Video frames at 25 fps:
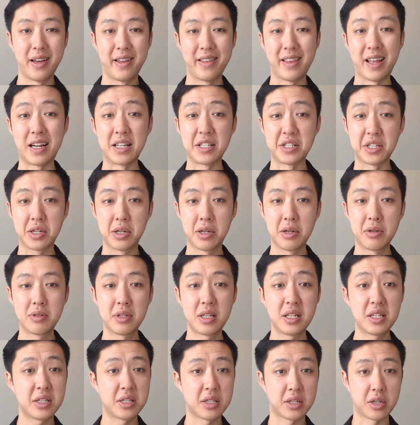that is
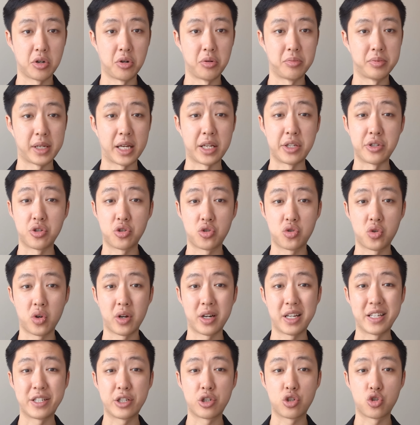closely scoped and
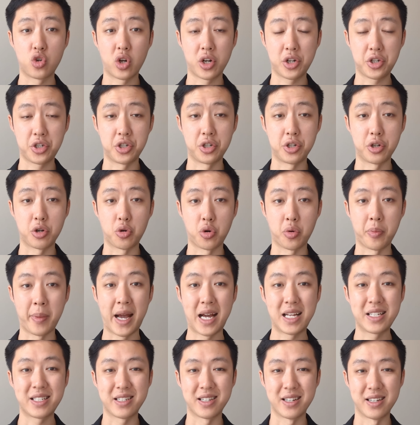strongly structured
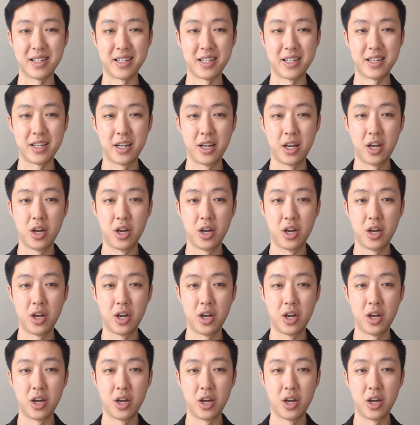grammatically